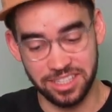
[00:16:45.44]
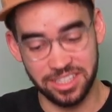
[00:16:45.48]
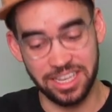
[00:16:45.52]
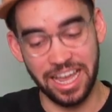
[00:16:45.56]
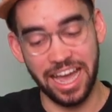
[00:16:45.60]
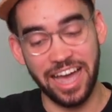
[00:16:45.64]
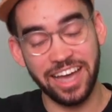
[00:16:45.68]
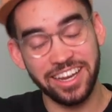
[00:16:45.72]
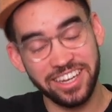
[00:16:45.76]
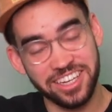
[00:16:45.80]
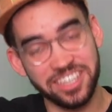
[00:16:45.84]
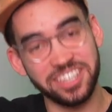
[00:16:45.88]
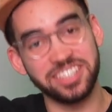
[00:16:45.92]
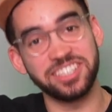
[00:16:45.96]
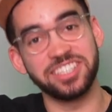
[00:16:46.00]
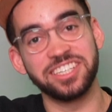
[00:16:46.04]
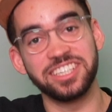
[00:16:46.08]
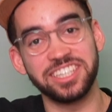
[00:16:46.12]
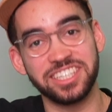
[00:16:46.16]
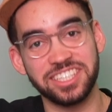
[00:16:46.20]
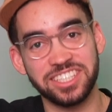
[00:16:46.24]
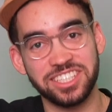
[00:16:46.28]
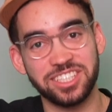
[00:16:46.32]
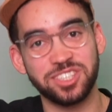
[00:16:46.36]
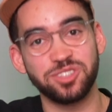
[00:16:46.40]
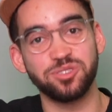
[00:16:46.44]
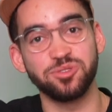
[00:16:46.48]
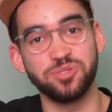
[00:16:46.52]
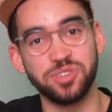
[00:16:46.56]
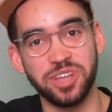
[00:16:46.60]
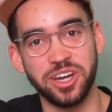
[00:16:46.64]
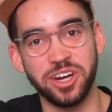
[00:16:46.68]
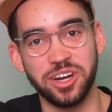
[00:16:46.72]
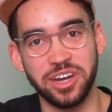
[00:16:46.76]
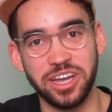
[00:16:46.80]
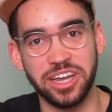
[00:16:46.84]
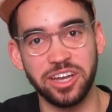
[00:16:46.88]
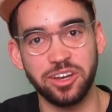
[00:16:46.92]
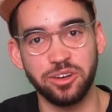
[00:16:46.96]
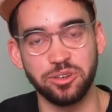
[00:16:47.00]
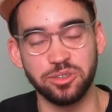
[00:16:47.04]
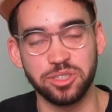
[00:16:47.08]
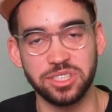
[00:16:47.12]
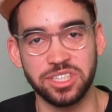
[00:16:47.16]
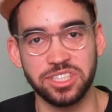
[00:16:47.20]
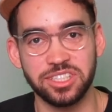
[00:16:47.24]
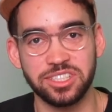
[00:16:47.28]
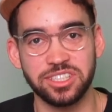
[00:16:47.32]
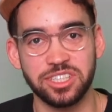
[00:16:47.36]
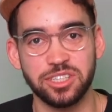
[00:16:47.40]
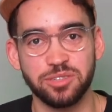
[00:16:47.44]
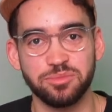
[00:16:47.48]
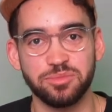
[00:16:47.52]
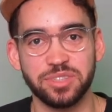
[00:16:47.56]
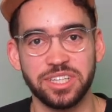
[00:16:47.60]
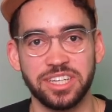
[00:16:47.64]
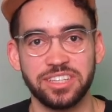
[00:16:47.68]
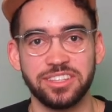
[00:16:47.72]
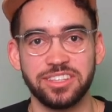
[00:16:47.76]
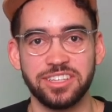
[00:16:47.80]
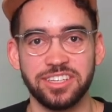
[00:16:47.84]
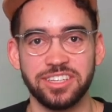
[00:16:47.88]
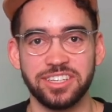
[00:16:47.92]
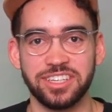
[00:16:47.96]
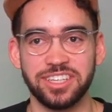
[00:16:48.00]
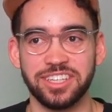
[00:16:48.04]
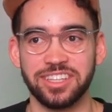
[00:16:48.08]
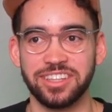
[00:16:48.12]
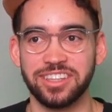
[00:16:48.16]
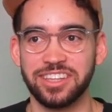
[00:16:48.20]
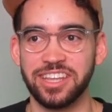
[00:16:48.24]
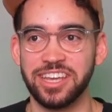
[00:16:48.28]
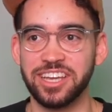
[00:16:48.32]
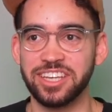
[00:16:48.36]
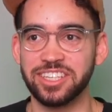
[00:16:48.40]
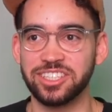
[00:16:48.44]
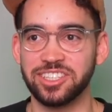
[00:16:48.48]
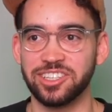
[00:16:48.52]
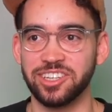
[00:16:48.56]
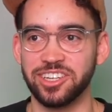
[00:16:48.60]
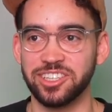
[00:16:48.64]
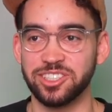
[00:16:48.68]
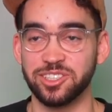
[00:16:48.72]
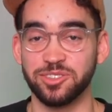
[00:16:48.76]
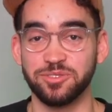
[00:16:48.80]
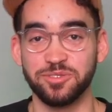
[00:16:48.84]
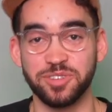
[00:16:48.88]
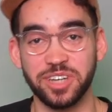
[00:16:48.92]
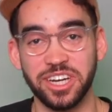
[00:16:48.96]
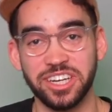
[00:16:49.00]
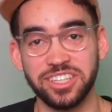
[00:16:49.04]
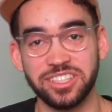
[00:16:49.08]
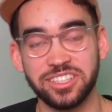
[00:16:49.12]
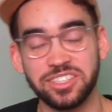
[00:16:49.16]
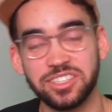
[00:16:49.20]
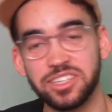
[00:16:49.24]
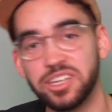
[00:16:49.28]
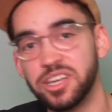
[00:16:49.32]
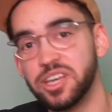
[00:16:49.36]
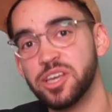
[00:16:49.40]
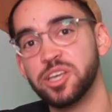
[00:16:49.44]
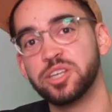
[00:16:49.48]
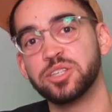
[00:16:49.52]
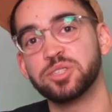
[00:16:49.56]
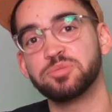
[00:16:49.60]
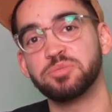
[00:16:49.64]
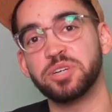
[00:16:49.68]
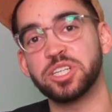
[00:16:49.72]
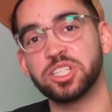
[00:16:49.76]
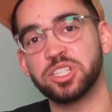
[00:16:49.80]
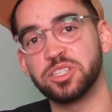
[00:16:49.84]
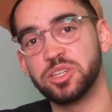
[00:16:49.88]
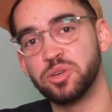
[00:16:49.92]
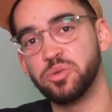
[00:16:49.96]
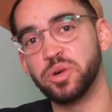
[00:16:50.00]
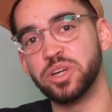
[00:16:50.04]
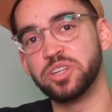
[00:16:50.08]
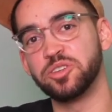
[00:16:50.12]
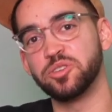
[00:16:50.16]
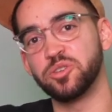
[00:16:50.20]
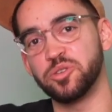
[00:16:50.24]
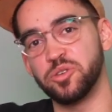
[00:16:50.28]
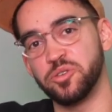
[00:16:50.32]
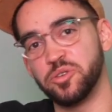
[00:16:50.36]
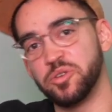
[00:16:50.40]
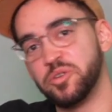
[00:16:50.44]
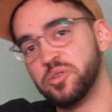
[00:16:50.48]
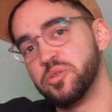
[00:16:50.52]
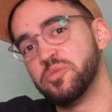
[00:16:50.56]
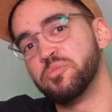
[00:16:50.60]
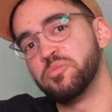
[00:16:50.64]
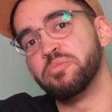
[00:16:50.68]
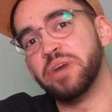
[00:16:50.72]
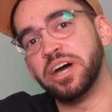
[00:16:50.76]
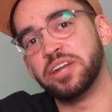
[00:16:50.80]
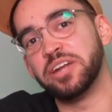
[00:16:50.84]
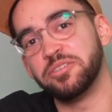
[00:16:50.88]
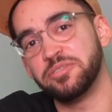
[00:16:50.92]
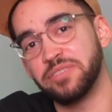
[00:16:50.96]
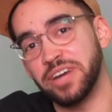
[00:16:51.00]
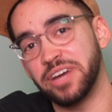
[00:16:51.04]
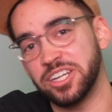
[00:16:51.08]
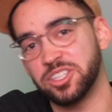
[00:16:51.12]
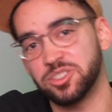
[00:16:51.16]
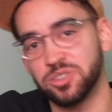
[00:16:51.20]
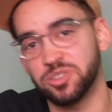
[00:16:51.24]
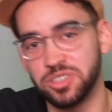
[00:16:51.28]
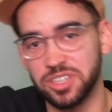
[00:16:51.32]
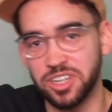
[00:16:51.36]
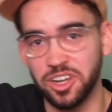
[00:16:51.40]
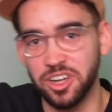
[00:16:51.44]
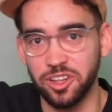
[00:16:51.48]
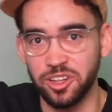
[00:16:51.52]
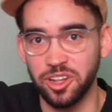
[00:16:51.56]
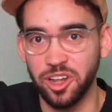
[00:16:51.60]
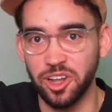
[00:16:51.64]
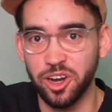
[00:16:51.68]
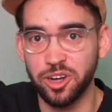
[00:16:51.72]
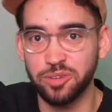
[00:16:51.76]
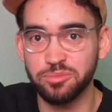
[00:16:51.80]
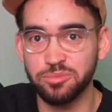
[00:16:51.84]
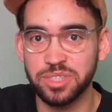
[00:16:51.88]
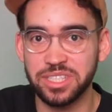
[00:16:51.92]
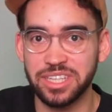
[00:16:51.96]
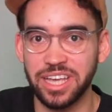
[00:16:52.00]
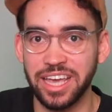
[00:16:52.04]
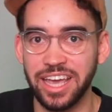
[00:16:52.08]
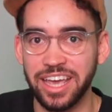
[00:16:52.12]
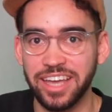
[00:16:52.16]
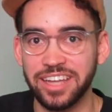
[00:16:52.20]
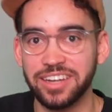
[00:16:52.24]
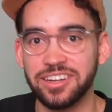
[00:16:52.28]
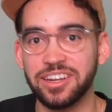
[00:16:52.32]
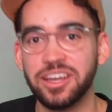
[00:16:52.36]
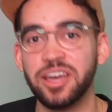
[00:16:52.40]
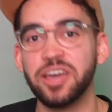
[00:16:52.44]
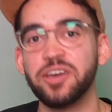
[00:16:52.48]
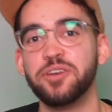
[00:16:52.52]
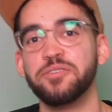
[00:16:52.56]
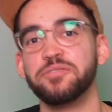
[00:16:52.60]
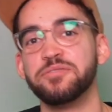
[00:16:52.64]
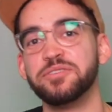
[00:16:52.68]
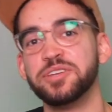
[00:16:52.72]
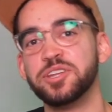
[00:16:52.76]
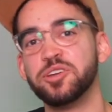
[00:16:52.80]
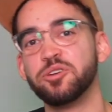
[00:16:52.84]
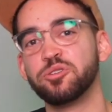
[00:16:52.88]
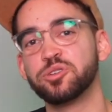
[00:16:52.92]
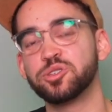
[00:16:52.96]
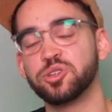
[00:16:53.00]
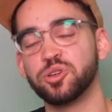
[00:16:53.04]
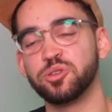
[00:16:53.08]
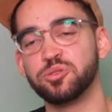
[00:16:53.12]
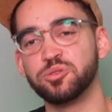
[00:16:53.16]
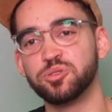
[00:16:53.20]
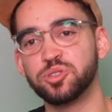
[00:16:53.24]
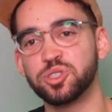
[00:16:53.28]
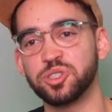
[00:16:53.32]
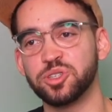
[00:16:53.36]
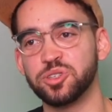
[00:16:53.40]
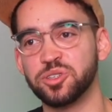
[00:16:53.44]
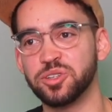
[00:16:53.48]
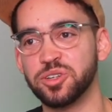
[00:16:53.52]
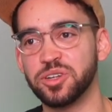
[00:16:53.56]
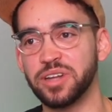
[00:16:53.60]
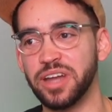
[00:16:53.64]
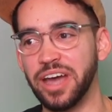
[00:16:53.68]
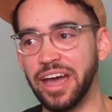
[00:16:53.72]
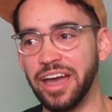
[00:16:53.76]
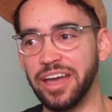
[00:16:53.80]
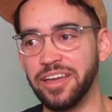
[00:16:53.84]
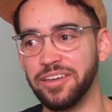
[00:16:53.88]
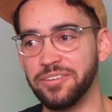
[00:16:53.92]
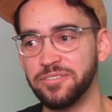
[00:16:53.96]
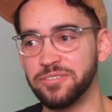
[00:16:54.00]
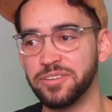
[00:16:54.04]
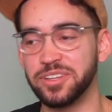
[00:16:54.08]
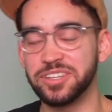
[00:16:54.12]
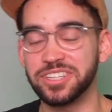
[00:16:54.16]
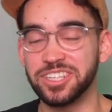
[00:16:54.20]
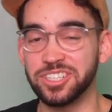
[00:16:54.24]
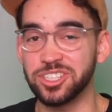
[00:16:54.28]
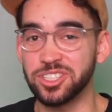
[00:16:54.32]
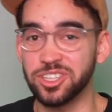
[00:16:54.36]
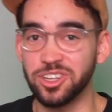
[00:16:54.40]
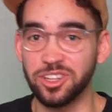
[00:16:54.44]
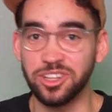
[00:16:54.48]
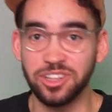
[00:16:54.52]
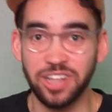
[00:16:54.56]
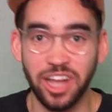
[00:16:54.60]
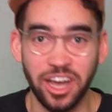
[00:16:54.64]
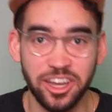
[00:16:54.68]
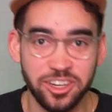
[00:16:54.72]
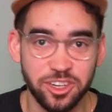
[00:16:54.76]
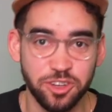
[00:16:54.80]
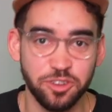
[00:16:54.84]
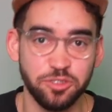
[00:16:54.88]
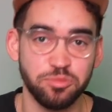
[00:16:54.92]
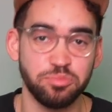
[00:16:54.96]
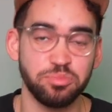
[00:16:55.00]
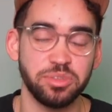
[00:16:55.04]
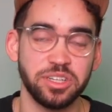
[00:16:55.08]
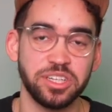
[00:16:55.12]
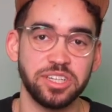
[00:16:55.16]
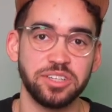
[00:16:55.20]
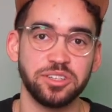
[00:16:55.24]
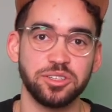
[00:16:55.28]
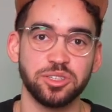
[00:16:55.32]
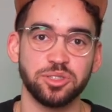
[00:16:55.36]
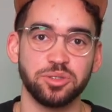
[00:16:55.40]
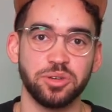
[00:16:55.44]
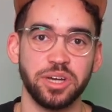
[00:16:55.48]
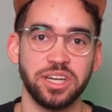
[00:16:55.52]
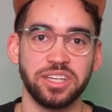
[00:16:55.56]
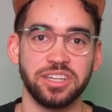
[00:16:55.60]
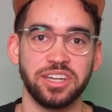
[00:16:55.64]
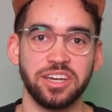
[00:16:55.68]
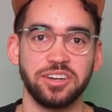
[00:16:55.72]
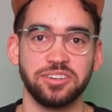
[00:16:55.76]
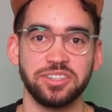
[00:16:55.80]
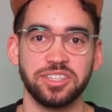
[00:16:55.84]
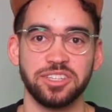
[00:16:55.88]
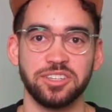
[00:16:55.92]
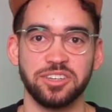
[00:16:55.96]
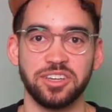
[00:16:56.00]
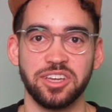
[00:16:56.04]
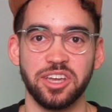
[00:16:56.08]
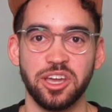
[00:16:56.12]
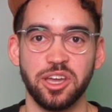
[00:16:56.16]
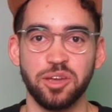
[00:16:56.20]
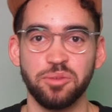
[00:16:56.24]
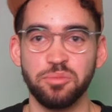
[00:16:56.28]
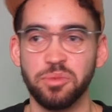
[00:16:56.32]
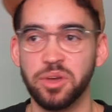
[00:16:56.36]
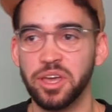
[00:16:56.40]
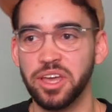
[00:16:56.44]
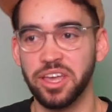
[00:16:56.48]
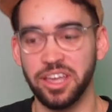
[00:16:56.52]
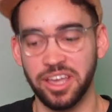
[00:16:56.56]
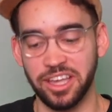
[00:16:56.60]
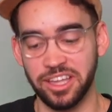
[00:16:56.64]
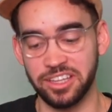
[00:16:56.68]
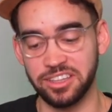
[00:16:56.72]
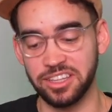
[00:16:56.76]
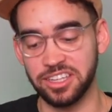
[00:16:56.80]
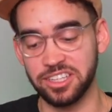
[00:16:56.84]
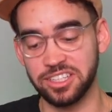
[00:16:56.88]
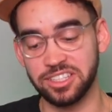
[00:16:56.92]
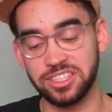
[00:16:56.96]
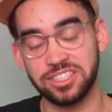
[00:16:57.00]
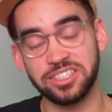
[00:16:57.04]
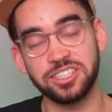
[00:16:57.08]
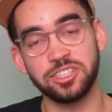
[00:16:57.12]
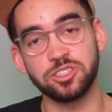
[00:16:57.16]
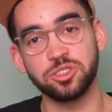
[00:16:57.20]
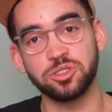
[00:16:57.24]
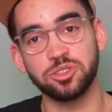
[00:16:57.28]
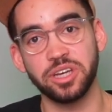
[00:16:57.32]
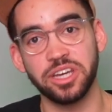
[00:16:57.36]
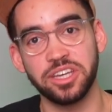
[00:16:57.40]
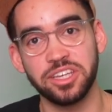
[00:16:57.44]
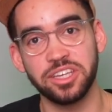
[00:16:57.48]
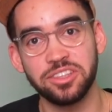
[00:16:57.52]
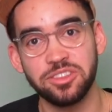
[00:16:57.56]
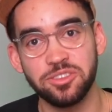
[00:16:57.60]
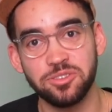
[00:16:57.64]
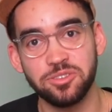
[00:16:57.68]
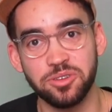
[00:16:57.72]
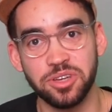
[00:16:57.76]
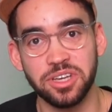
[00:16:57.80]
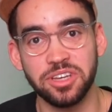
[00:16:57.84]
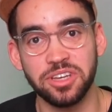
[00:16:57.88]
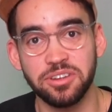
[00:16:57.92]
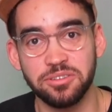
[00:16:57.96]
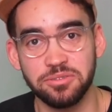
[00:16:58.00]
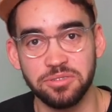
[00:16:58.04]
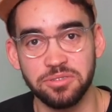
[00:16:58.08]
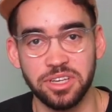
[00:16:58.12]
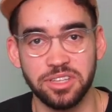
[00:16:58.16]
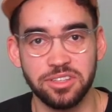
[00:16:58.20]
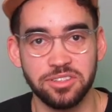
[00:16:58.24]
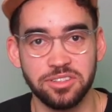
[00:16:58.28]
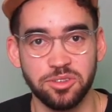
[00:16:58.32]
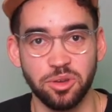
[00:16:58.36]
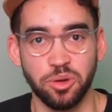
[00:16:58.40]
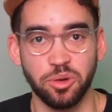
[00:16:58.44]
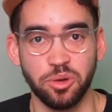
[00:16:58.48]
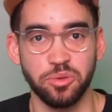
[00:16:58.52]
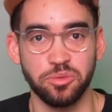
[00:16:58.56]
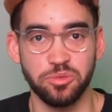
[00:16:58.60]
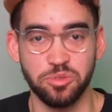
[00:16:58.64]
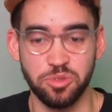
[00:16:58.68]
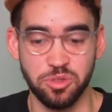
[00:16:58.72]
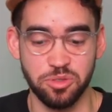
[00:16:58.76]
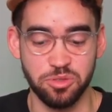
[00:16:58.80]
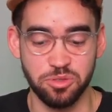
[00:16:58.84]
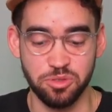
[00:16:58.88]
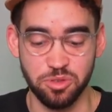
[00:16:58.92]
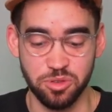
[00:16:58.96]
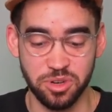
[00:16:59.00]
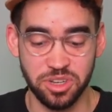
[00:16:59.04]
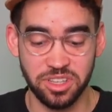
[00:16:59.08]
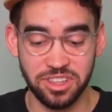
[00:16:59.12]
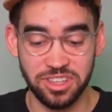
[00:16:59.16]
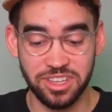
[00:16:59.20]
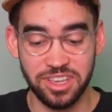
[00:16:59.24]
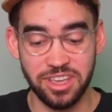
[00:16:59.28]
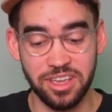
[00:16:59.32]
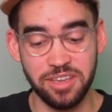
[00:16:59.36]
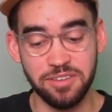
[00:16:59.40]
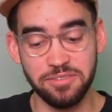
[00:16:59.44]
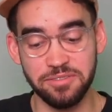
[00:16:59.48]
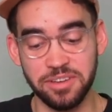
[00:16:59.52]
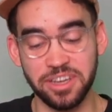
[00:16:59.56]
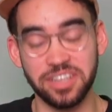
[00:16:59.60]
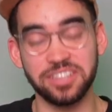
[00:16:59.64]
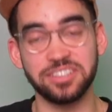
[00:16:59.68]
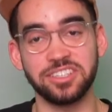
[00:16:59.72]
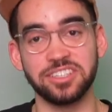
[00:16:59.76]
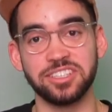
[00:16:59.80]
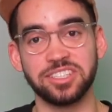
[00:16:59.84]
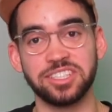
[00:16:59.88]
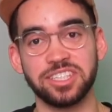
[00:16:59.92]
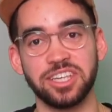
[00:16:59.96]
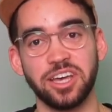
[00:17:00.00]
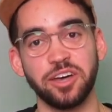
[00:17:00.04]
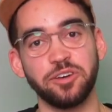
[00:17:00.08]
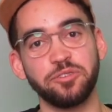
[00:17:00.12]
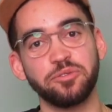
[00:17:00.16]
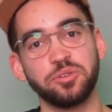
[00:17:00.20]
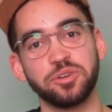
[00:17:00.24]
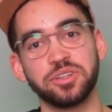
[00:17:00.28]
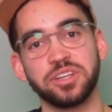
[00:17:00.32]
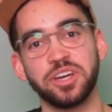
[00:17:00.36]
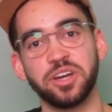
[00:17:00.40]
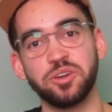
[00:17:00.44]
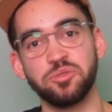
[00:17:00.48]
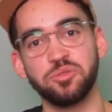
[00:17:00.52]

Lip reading: adding this to their ecosystems. I think it takes a lot of guts, especially when you're manufacturing alarms and video solution. I feel there's a lot of players right now in the game and they're still trying to innovate. So during the event itself, when I